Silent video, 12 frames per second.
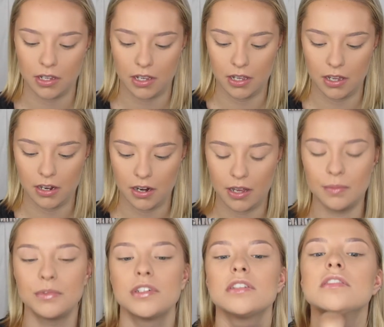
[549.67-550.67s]
And
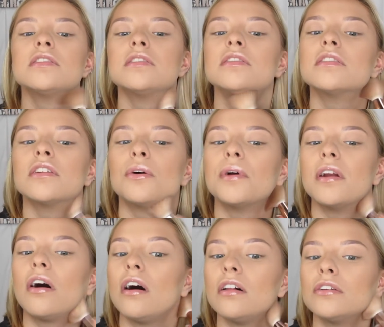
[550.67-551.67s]
I'm just going
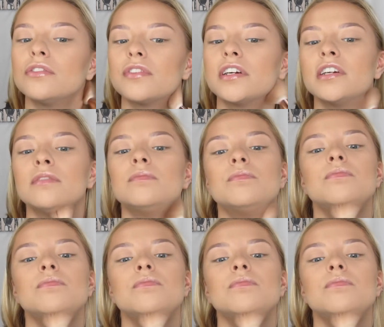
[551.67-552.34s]
all over.